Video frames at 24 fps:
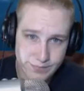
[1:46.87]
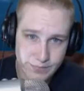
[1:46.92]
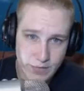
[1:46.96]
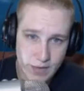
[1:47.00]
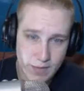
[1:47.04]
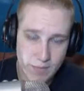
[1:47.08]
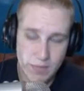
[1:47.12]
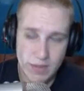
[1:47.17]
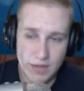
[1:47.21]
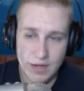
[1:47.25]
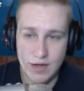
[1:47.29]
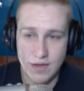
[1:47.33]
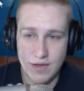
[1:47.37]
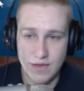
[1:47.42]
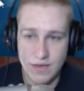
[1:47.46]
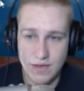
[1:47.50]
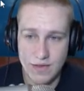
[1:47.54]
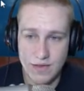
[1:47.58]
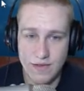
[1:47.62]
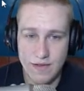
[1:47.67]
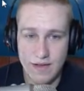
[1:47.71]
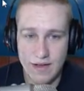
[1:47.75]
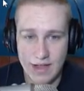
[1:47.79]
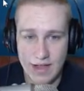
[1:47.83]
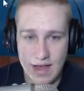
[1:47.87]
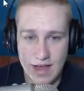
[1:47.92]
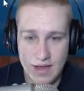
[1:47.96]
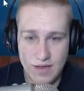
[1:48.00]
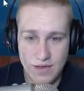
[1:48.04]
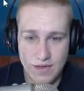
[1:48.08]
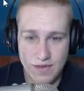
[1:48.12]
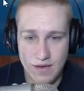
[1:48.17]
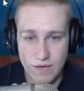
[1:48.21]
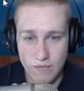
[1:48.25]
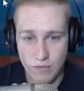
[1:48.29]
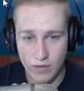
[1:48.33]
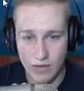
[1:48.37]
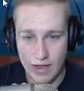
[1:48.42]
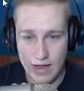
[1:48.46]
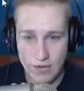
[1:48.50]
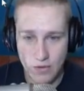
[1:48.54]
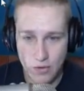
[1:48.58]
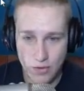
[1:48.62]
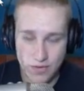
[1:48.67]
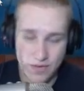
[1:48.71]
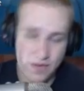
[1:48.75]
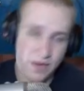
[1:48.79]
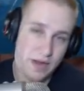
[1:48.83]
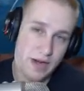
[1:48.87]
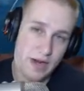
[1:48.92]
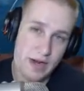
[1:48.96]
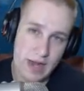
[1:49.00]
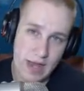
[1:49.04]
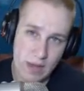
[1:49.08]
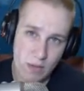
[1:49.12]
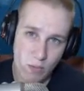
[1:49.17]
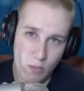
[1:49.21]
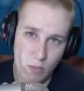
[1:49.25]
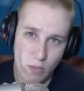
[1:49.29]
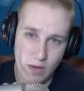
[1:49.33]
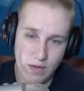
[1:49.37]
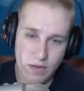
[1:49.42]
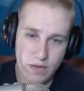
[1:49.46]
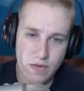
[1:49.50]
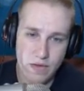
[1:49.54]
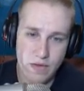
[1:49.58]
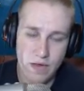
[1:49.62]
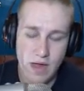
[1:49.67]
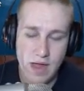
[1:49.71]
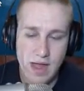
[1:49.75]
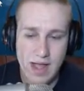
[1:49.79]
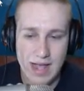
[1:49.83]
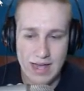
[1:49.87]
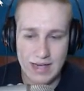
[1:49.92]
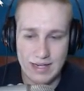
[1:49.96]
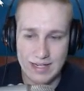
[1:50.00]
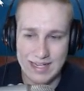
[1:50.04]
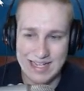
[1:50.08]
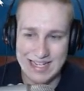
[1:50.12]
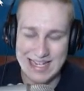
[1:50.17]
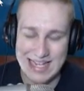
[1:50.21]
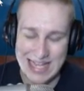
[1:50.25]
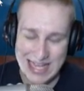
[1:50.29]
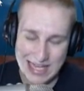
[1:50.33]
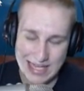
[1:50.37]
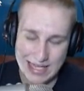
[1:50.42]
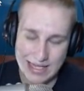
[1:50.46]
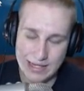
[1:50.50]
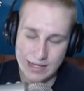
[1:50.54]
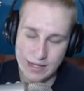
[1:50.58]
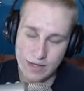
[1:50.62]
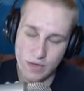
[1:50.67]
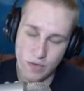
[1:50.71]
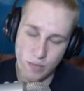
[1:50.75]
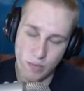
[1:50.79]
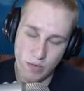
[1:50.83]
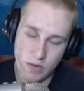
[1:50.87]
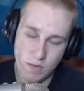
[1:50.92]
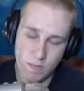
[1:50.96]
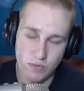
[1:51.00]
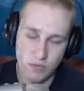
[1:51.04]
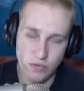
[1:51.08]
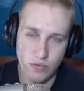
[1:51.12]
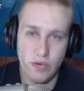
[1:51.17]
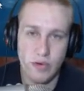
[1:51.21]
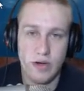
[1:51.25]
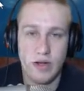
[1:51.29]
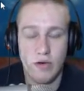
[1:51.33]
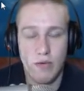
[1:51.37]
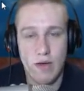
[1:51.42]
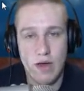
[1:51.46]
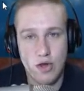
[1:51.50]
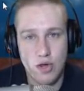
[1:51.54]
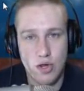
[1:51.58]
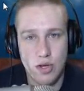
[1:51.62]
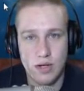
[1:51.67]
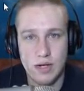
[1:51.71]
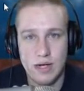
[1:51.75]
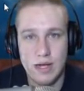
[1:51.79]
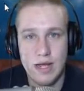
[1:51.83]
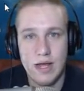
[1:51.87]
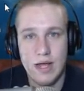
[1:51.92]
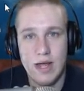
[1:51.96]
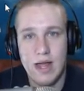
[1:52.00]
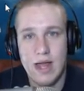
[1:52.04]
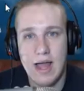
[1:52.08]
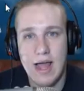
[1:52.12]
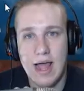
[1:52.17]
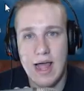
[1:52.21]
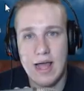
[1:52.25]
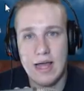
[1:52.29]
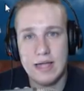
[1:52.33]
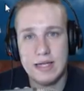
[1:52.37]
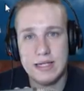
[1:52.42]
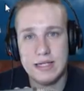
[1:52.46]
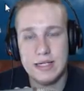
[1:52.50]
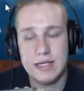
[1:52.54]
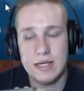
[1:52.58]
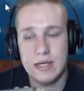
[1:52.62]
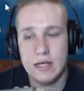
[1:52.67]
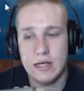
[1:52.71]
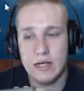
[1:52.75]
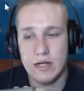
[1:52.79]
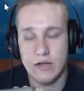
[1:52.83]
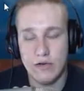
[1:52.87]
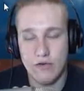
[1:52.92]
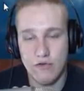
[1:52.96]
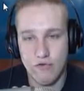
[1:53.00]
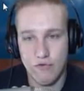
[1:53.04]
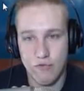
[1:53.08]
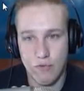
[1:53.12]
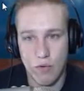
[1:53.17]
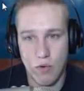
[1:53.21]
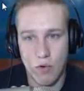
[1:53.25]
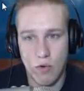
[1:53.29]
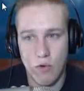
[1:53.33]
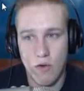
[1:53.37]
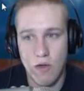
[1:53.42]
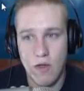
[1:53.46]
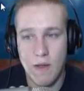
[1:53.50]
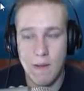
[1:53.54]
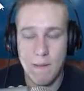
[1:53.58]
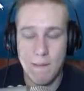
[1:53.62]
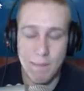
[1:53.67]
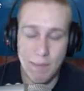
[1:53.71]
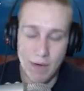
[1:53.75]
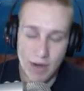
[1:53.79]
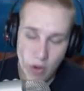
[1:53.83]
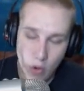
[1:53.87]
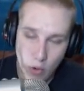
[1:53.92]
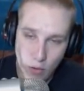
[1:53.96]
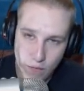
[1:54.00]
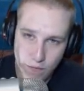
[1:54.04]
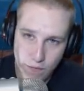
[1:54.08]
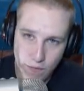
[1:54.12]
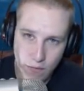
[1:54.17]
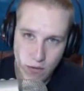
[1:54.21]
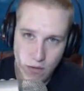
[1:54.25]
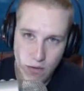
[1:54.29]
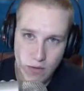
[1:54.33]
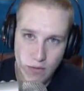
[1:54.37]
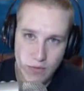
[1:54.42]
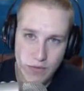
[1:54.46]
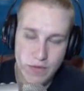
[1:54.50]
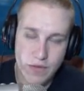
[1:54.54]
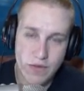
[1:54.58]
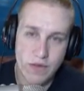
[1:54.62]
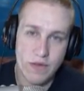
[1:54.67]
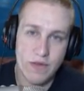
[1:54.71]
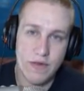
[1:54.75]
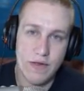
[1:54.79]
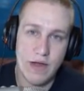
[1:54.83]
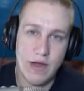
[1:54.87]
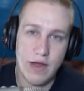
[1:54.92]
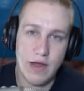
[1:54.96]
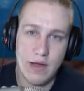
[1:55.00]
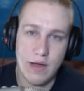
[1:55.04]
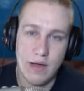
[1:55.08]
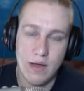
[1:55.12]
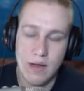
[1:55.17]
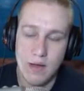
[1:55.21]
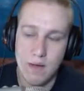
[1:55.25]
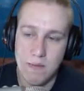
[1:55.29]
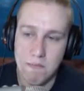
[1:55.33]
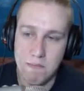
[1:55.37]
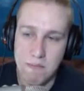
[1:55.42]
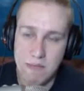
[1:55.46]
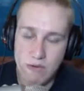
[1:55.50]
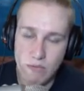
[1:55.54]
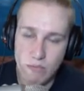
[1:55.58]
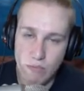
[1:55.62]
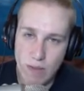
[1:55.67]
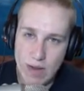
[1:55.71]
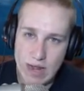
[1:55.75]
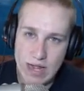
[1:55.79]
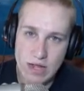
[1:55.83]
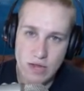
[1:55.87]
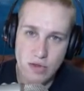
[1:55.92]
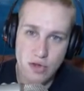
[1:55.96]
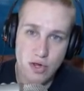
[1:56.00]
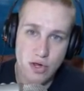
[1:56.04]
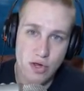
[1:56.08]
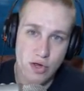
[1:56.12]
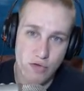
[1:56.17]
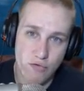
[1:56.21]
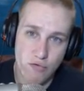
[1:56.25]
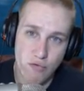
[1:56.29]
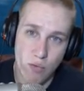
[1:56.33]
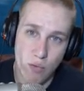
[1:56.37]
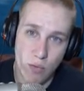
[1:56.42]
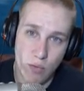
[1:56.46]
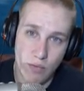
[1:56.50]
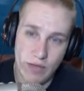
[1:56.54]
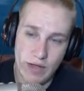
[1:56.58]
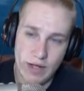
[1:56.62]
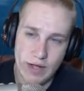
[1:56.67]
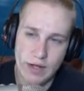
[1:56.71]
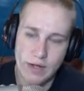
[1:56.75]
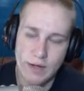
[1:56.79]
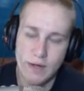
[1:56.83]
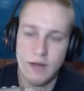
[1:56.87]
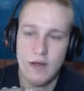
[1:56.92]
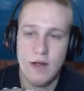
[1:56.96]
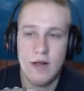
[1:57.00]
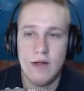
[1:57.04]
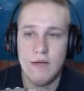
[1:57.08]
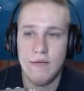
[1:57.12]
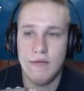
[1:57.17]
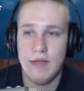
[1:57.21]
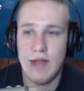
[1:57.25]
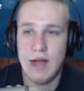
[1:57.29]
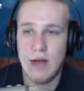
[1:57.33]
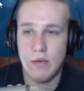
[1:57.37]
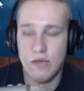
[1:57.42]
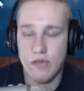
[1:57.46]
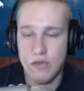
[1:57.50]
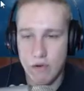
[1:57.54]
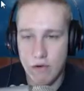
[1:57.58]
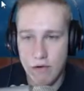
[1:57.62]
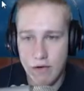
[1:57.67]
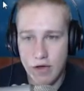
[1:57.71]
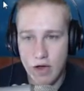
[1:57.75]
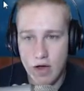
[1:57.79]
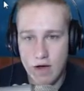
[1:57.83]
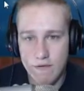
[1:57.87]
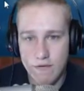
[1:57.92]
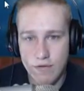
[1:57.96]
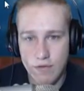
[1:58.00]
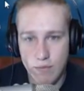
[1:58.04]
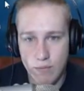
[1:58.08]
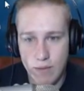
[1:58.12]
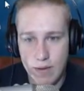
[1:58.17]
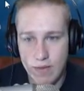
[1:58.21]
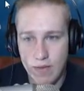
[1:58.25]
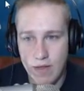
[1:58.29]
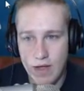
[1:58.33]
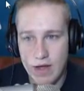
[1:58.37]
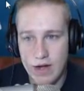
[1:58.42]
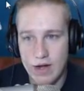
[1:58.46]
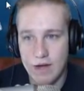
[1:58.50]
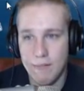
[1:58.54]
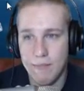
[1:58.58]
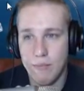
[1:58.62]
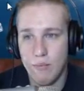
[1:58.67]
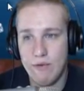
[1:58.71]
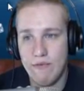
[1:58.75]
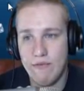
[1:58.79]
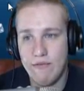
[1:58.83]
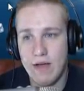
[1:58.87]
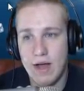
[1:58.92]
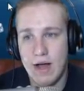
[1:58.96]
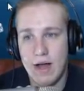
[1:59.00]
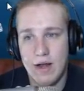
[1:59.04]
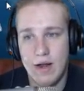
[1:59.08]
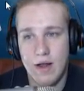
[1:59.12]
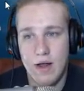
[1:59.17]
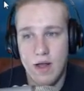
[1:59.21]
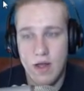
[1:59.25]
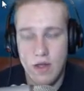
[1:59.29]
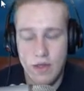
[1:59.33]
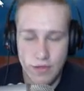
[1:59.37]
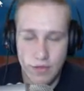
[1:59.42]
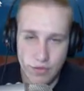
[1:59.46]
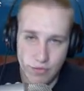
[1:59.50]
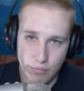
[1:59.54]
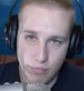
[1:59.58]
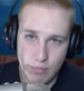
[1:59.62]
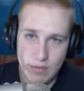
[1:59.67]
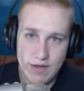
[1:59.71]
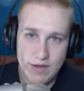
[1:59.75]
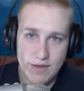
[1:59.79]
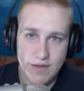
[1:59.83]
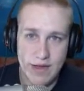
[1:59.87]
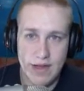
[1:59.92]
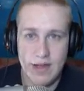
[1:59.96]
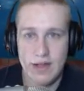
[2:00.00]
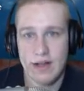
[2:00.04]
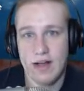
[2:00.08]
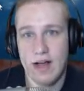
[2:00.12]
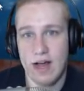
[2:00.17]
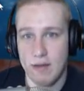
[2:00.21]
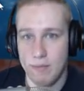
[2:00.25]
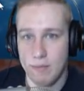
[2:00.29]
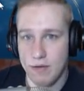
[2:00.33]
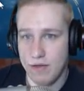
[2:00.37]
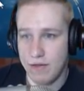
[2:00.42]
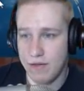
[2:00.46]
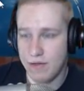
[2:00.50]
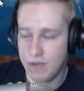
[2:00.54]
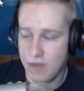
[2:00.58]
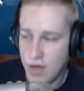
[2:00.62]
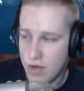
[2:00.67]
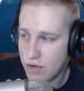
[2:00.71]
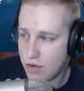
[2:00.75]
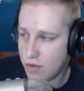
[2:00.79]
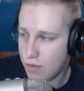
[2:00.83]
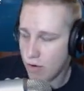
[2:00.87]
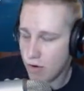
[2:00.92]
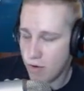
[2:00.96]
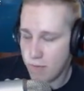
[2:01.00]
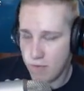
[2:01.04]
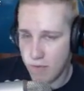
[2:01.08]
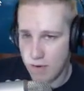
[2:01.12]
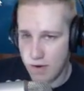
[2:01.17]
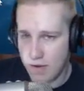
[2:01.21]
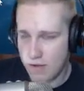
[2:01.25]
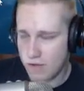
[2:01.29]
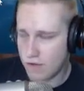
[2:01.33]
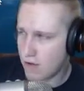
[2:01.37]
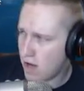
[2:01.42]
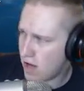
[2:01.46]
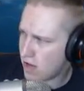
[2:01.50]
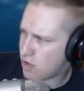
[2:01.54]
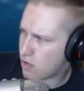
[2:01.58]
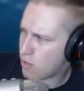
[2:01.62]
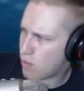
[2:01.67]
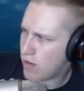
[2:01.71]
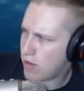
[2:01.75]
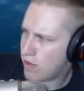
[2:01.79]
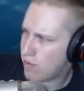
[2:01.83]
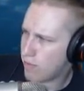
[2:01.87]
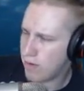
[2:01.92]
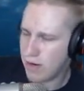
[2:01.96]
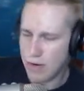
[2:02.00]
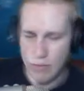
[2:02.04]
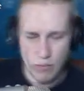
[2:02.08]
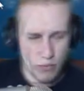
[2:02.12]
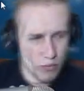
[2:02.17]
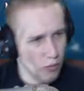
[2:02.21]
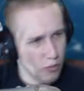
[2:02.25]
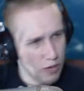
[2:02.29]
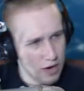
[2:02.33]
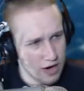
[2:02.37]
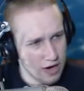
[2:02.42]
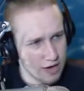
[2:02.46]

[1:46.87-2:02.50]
because this deck has several engines in it at once and can easily switch between aggression and control. But overall, this is a mid-range control deck. Now, starting off the red lineup, we've got 3 Saiyan Kabas. Yes, you heard me right. Scotch, why 3? Why not